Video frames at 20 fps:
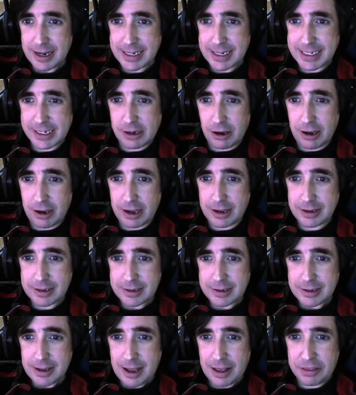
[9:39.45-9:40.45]
and he got
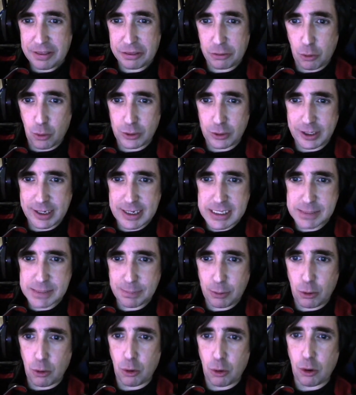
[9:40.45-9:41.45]
a thorn in his
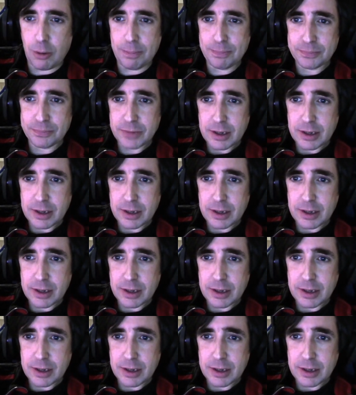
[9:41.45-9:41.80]
paw.